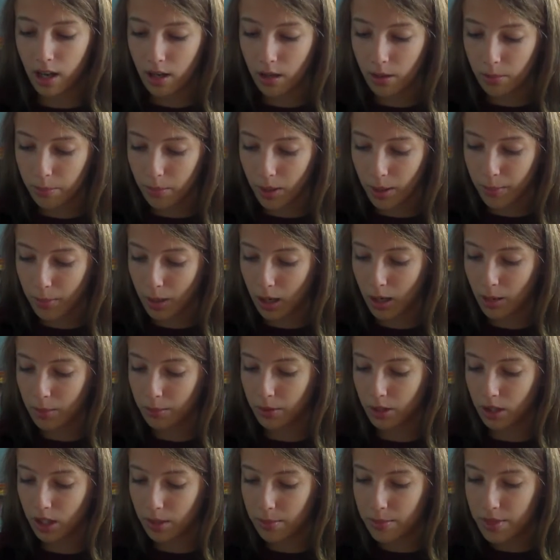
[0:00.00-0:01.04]
My mom
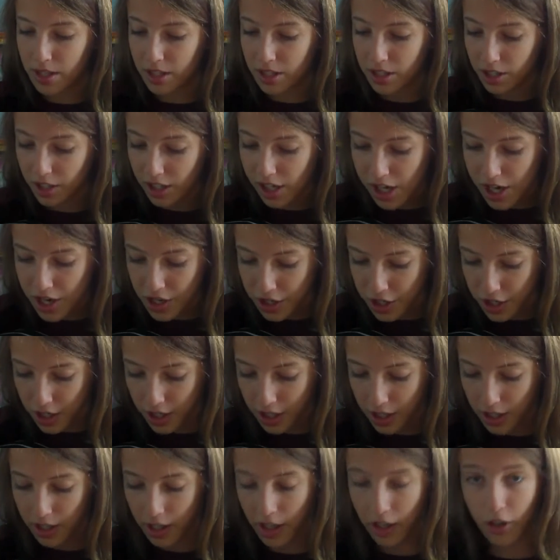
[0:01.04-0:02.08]
got me the keychain.
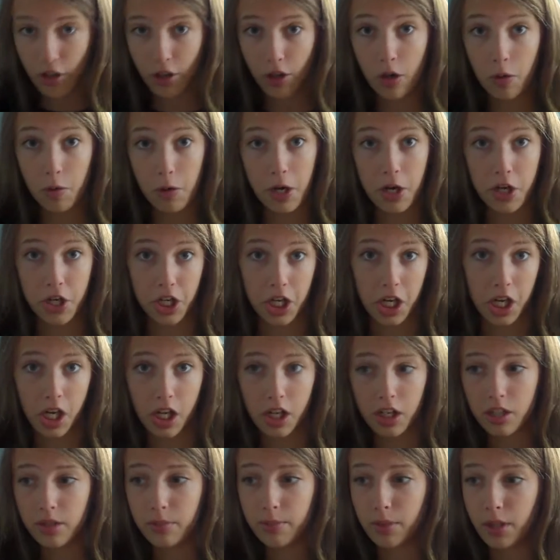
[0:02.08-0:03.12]
I don't know where she got
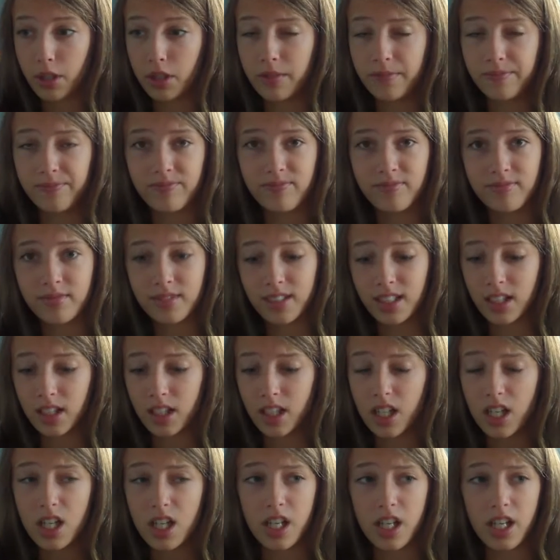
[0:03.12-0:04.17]
it, but,
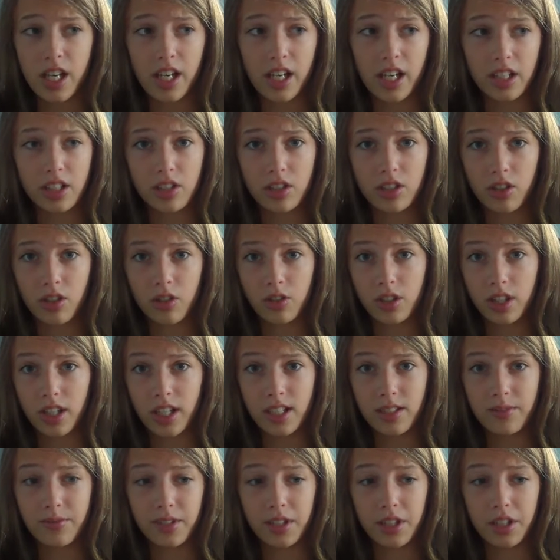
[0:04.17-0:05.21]
yeah, so today's
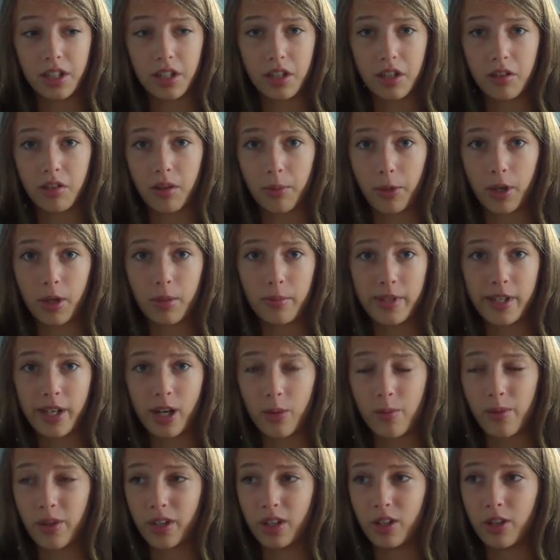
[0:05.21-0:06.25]
video, I'm going to be
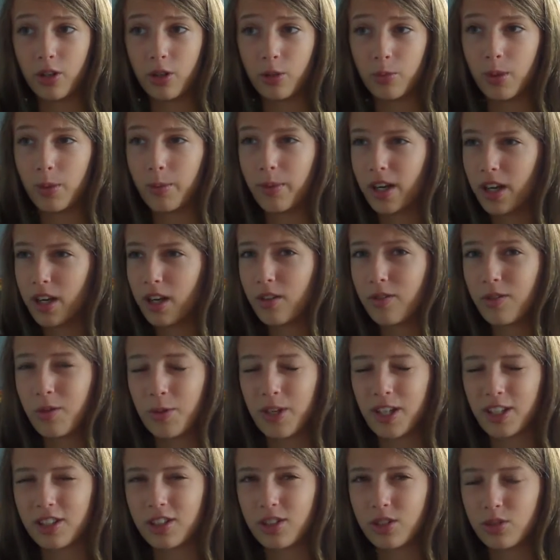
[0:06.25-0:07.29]
helping you prepare for
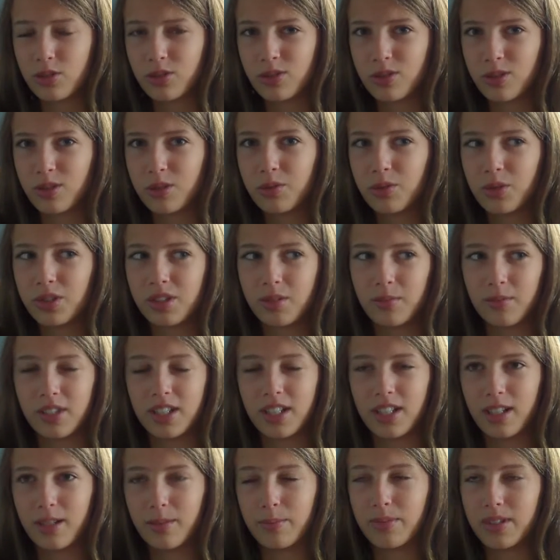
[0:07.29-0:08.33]
back to school with some
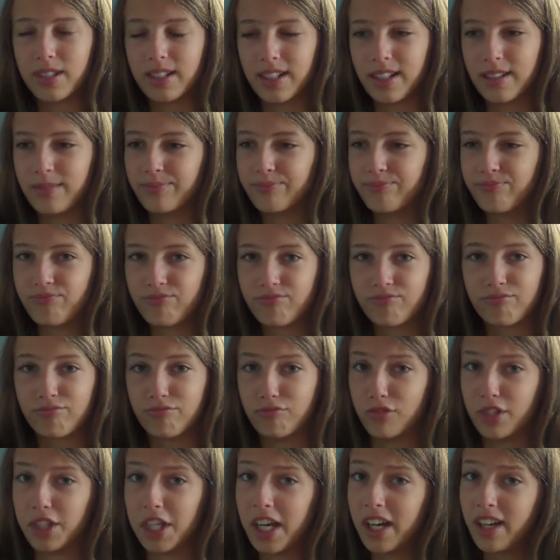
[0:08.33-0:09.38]
tips, and,
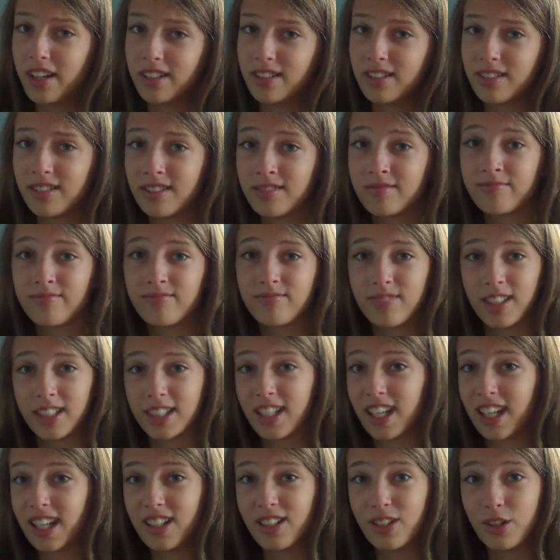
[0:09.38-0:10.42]
yeah, let's
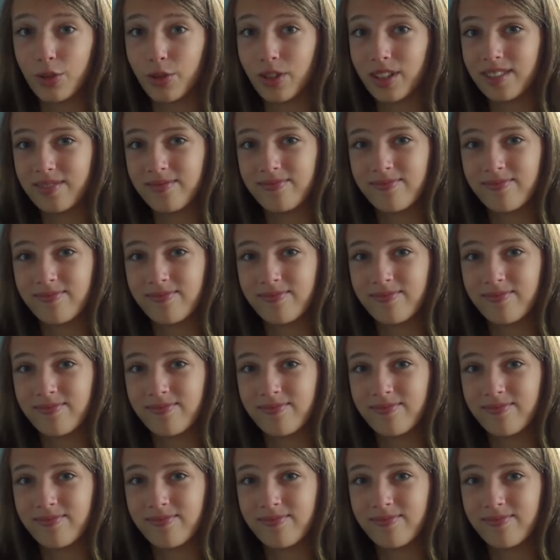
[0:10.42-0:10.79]
get into it.